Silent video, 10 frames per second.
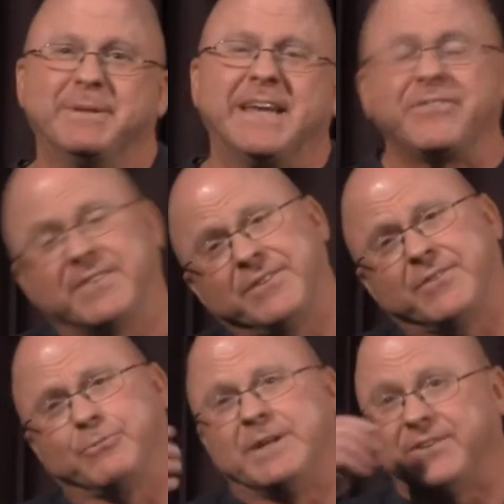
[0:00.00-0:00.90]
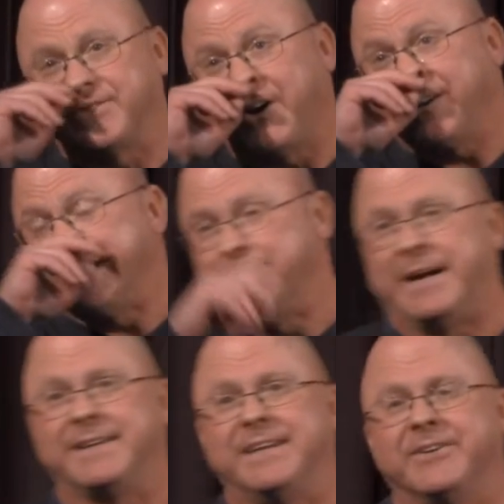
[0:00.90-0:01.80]
But this is what he's talking
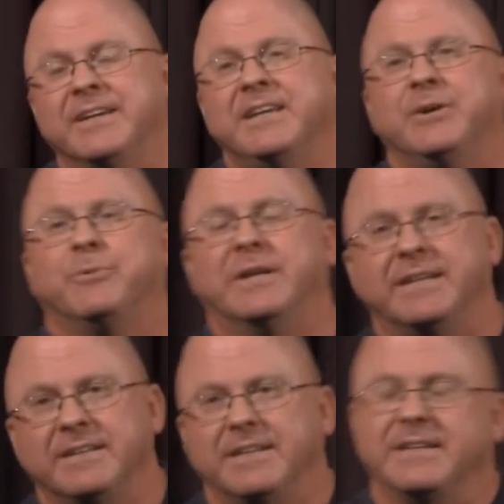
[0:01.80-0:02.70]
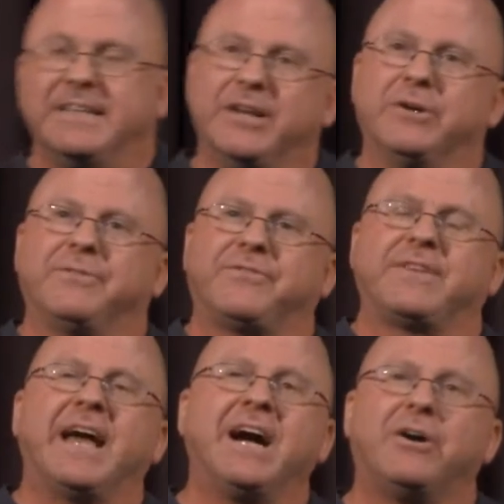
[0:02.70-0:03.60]
about here. When, you know, if
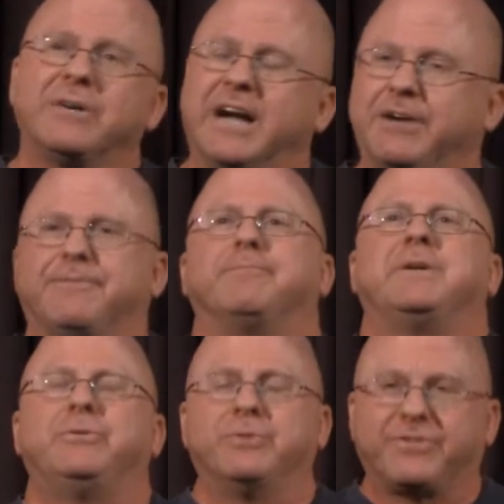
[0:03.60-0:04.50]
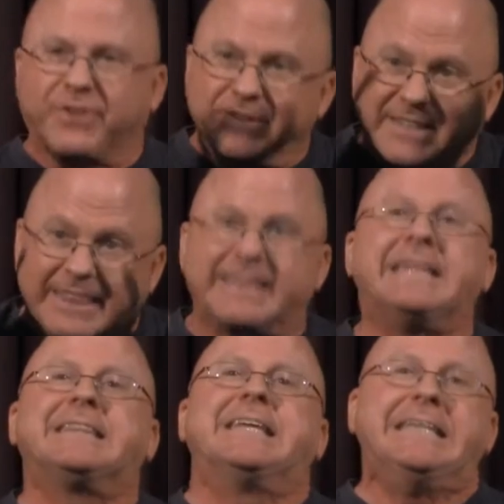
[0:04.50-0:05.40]
Sal, God forbid, would start to
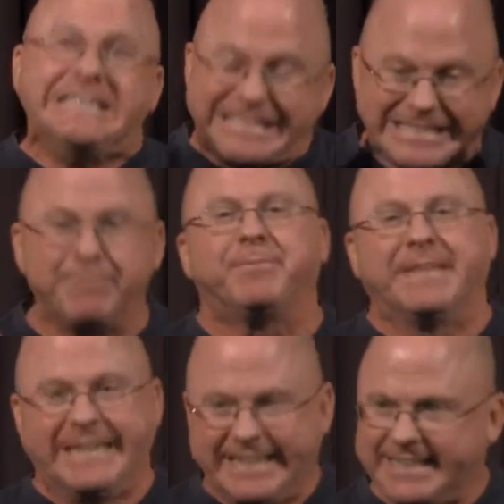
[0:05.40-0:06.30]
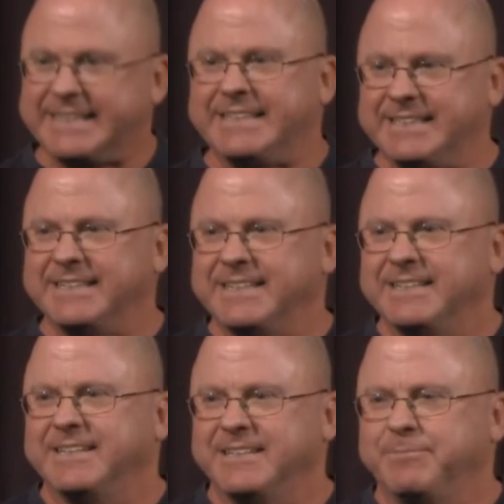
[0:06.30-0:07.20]
think that he's something
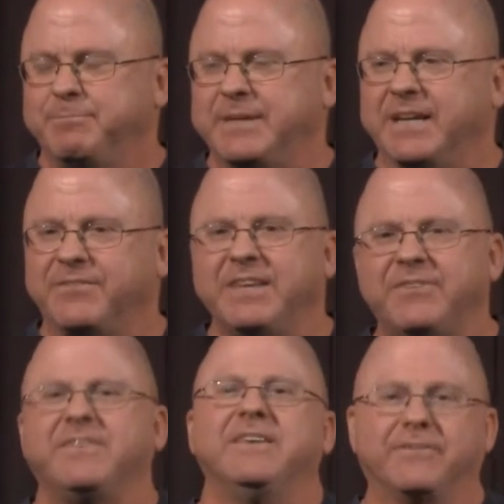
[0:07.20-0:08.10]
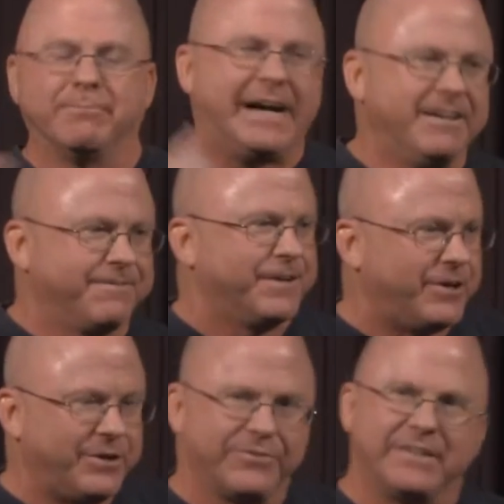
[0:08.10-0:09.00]
because he sees my
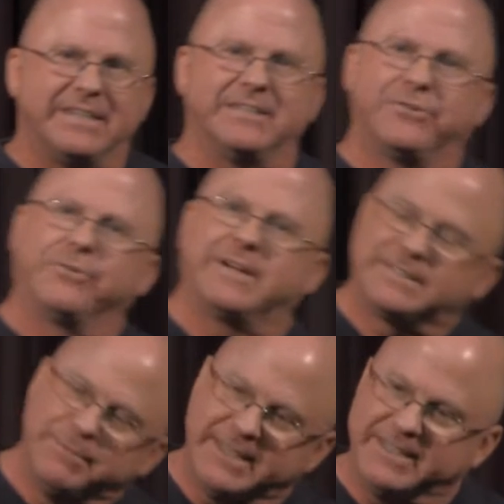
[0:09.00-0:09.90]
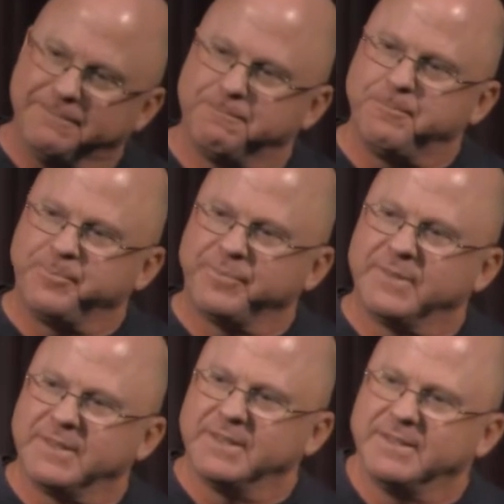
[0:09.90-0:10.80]
flaws and can correct me.
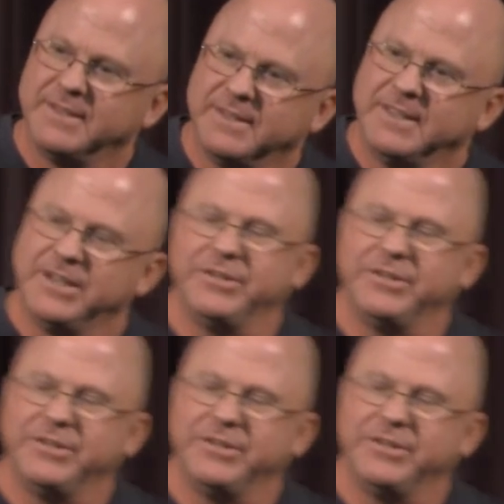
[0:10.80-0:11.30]
You